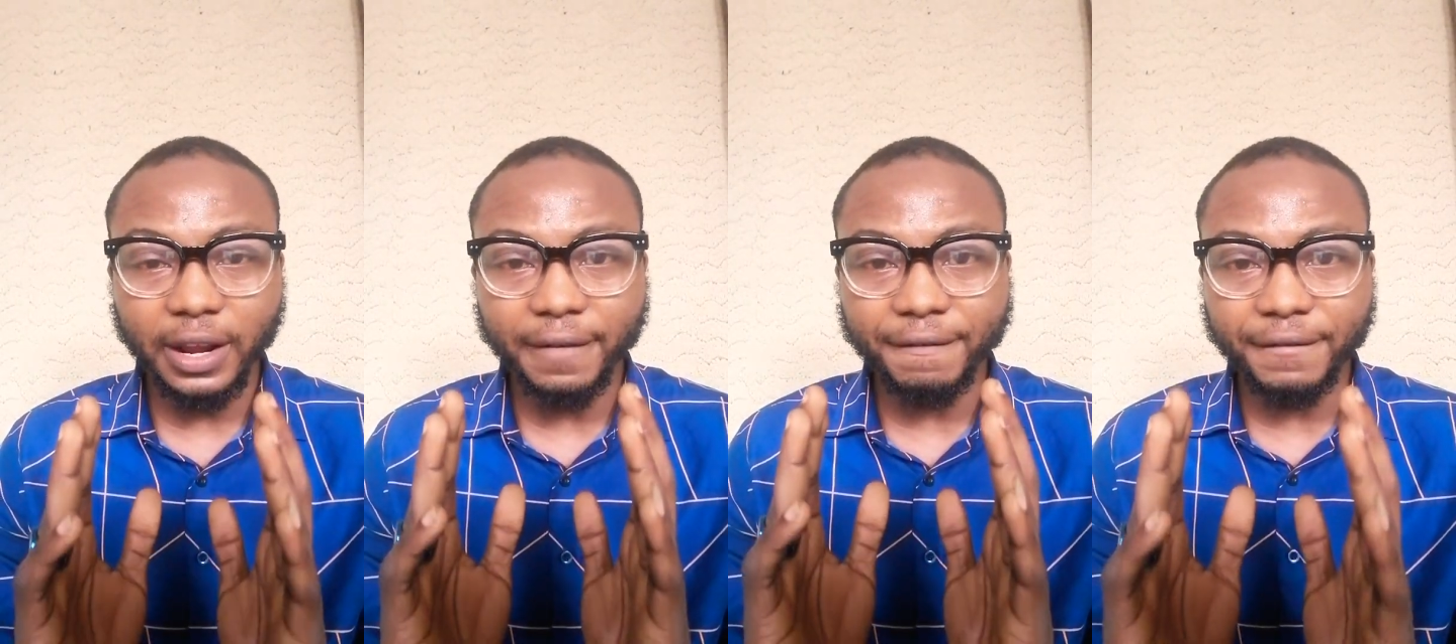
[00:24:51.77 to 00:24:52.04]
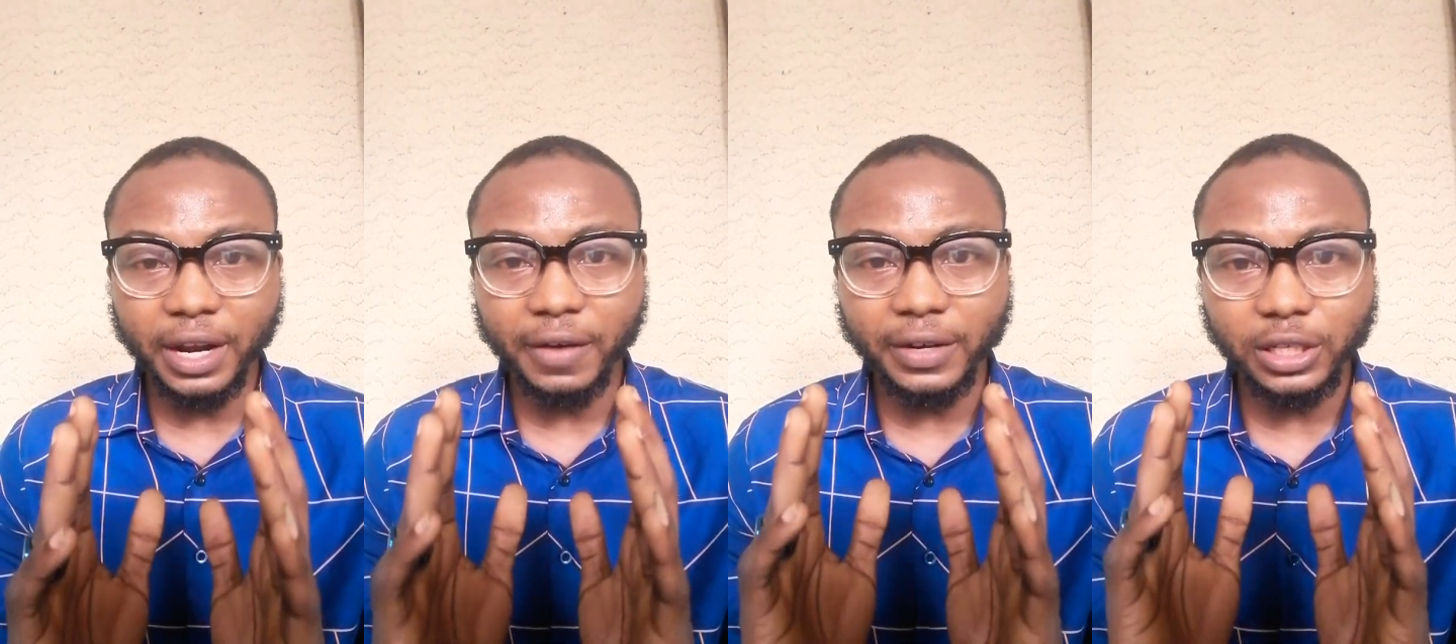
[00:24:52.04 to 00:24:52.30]

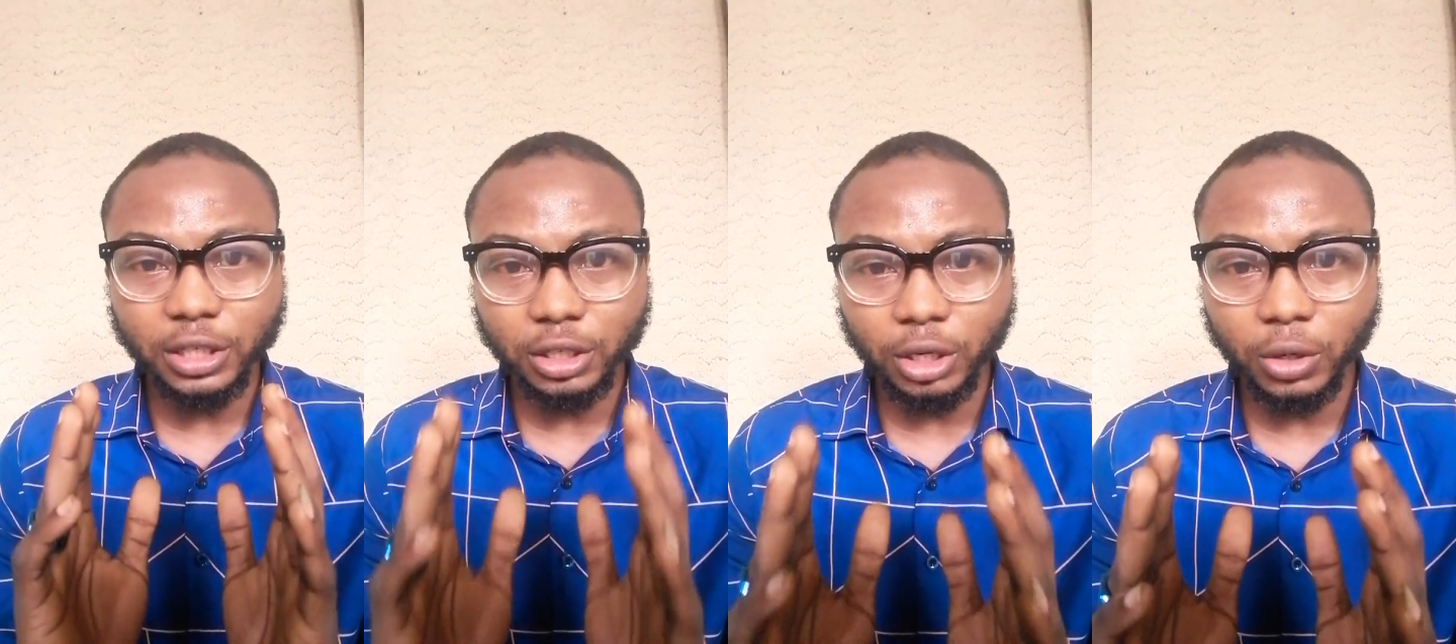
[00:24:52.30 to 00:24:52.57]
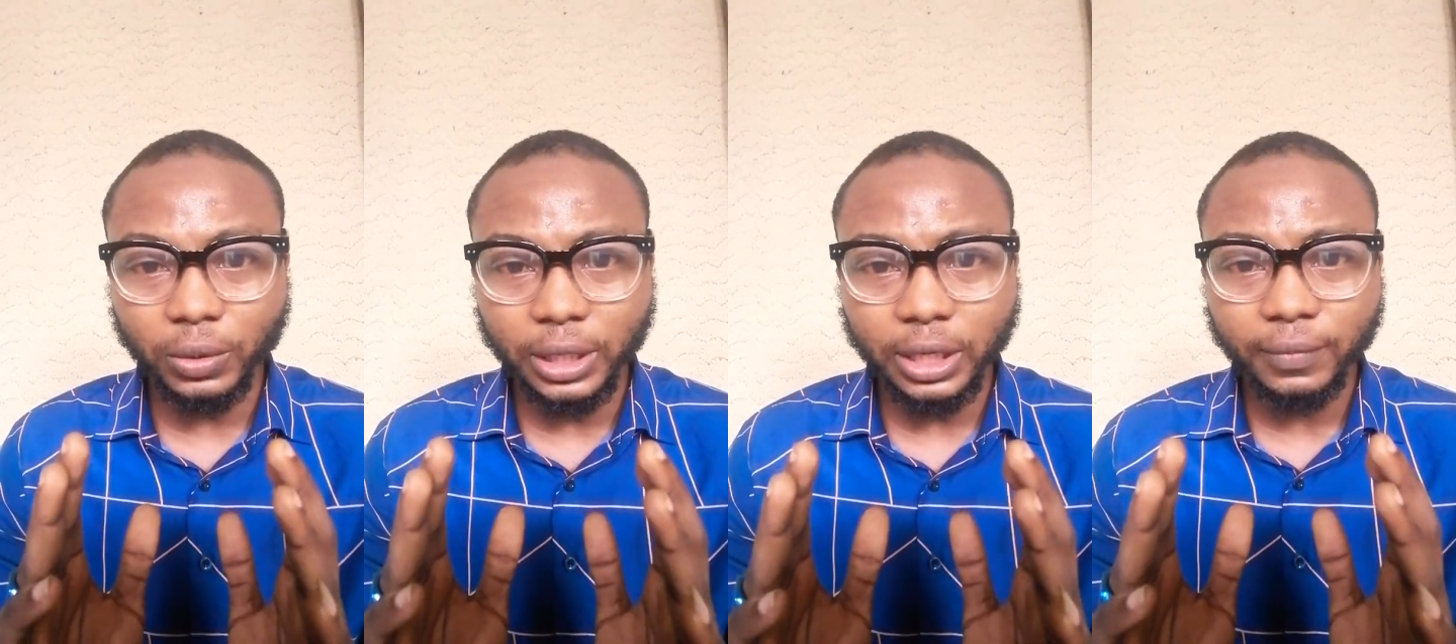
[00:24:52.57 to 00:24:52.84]
very
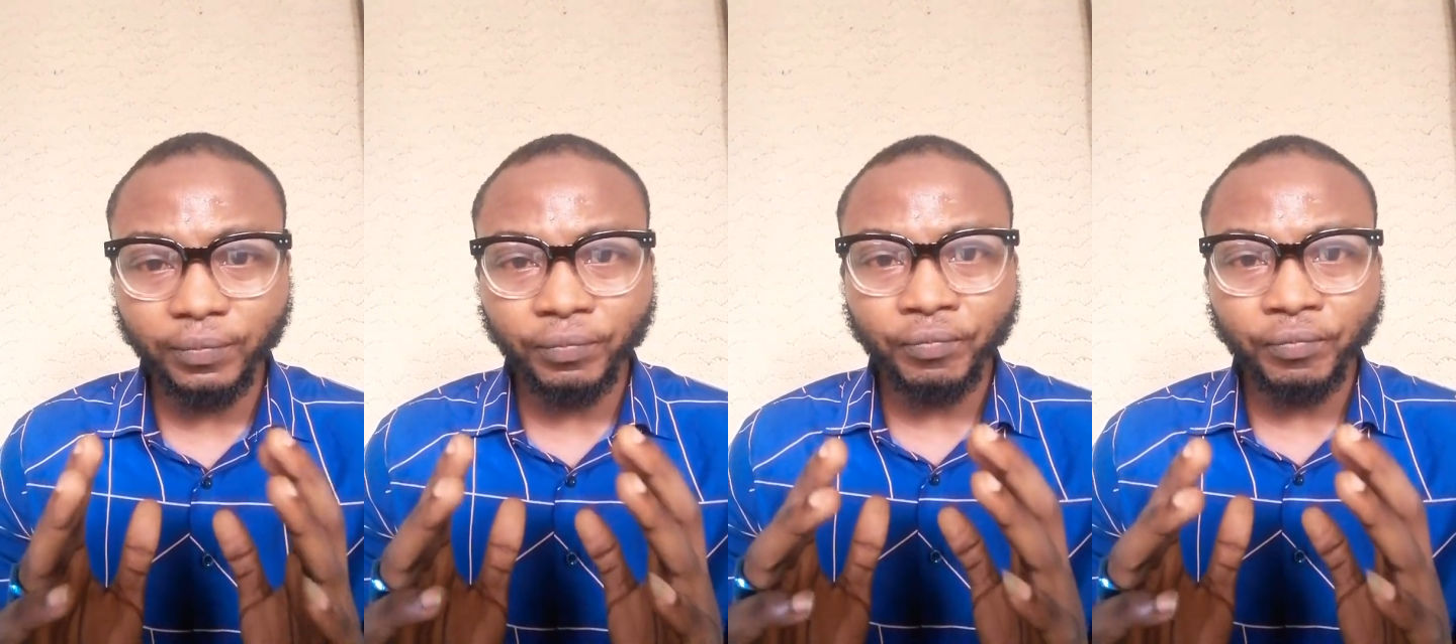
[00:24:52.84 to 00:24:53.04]
slowly.